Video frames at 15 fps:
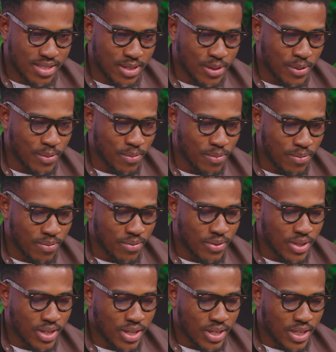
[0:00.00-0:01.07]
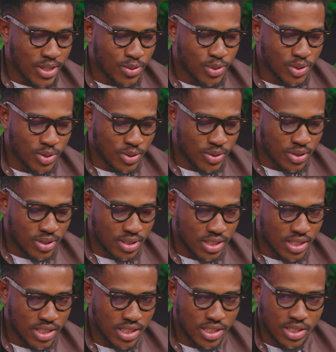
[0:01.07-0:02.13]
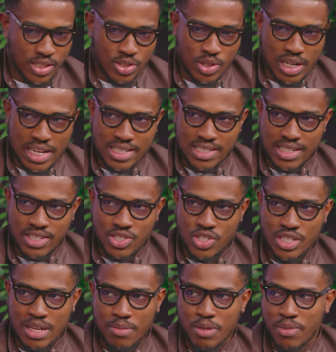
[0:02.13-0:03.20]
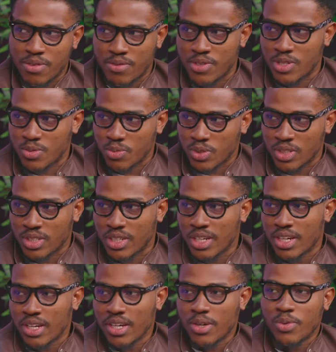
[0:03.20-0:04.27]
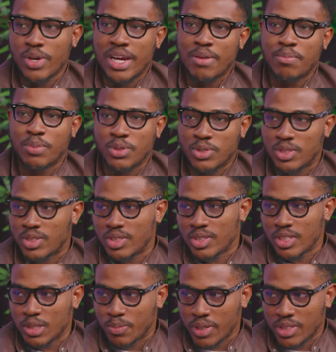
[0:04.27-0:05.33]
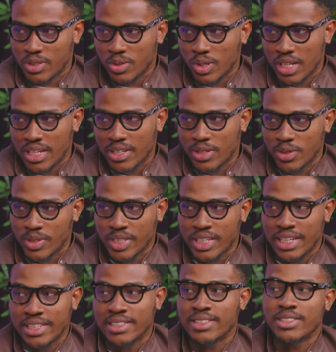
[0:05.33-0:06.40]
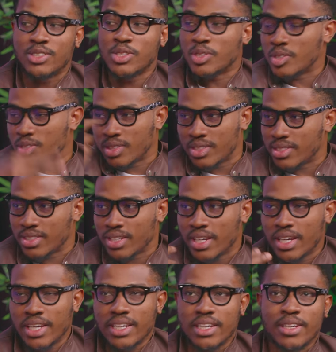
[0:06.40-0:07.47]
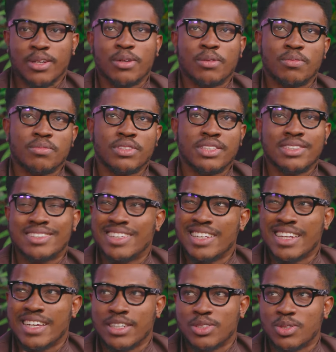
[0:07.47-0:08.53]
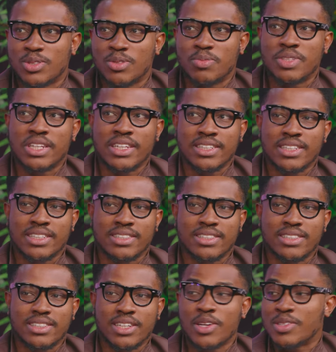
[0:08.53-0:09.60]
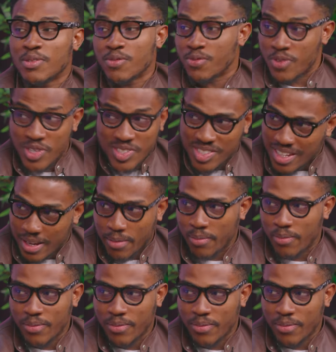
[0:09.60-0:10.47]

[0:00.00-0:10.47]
it was on the decentralized exchange I made my first money, where I bought this particular coin and just did 10x or something like that. That was the first time